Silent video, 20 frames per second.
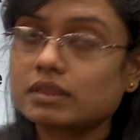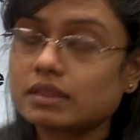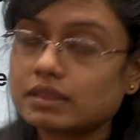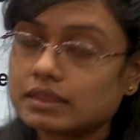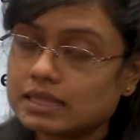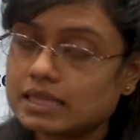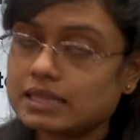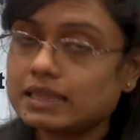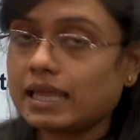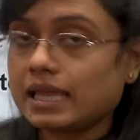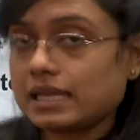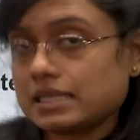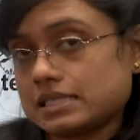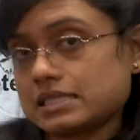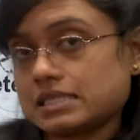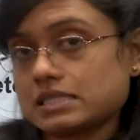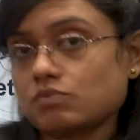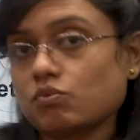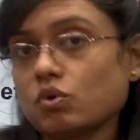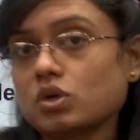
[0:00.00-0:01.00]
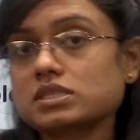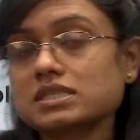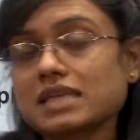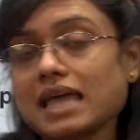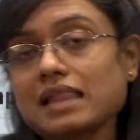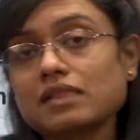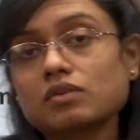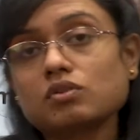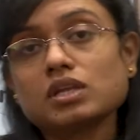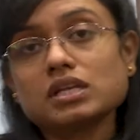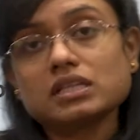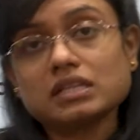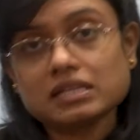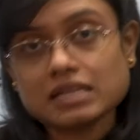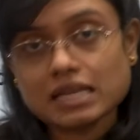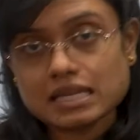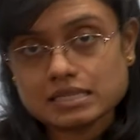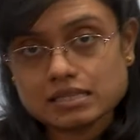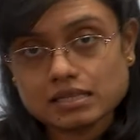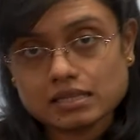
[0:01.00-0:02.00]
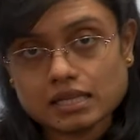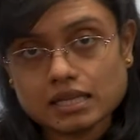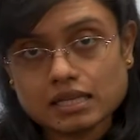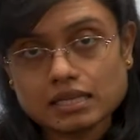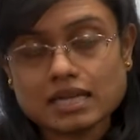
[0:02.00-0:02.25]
the next was calculated as a day.